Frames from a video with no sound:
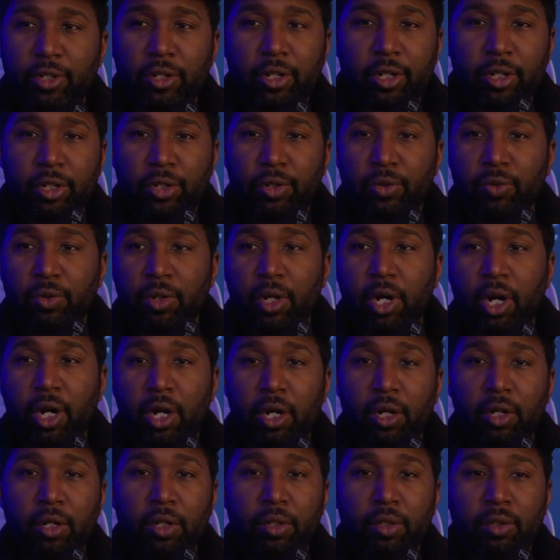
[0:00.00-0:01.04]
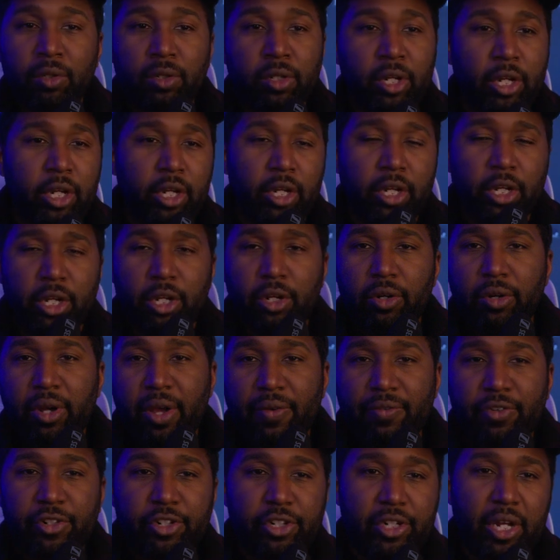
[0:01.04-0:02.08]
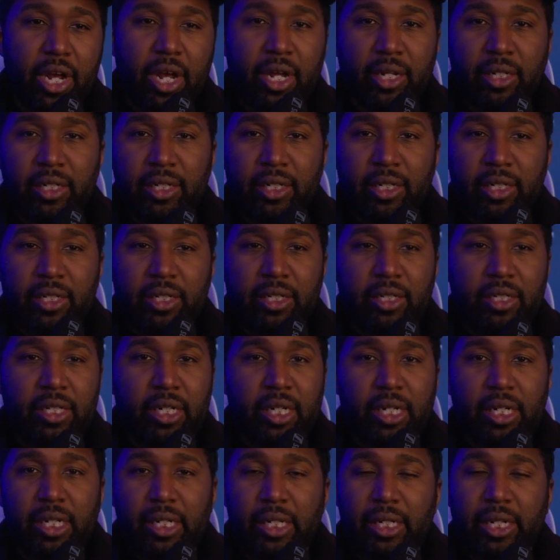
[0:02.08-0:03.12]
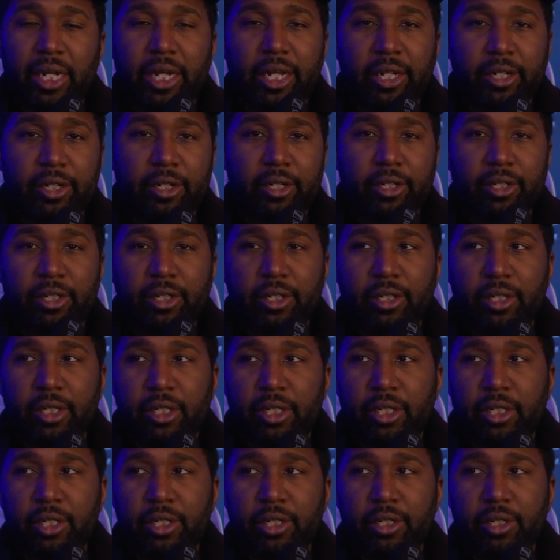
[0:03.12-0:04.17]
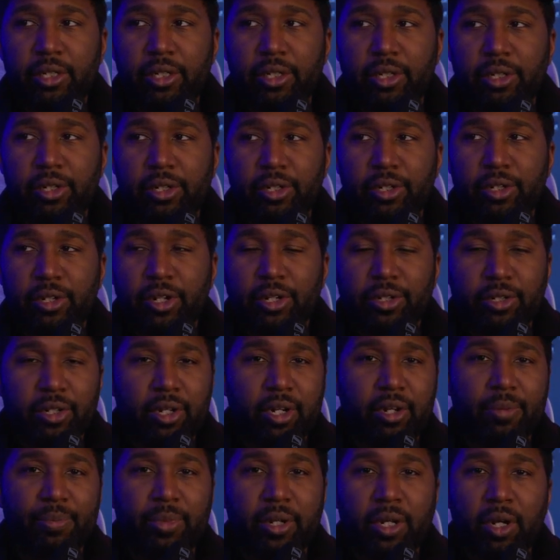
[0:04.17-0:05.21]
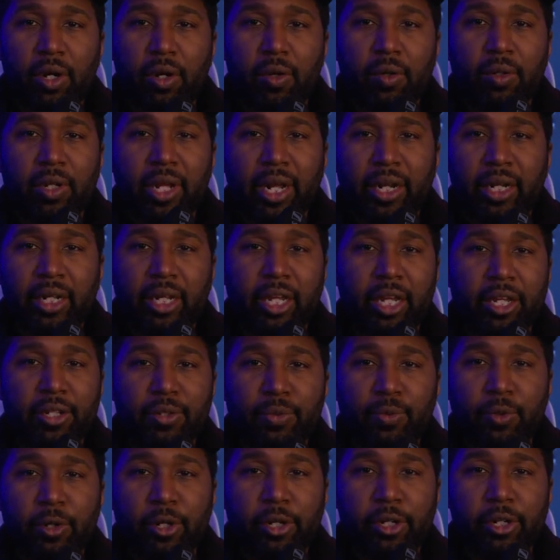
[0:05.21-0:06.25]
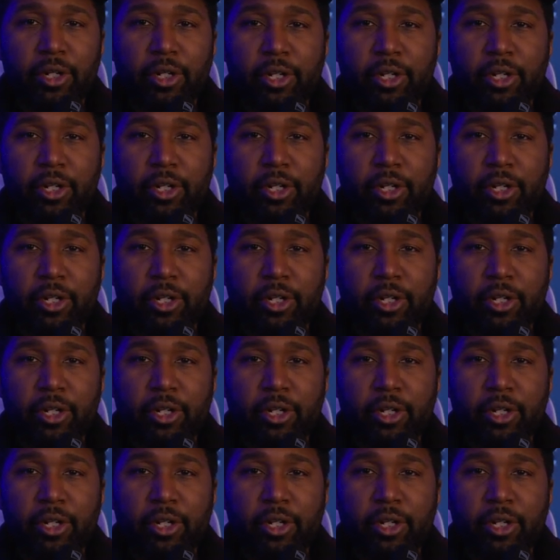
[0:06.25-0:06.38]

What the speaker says: You didn't do a call. You don't have a shot list. Like, there's going to be a whole lot of guesswork.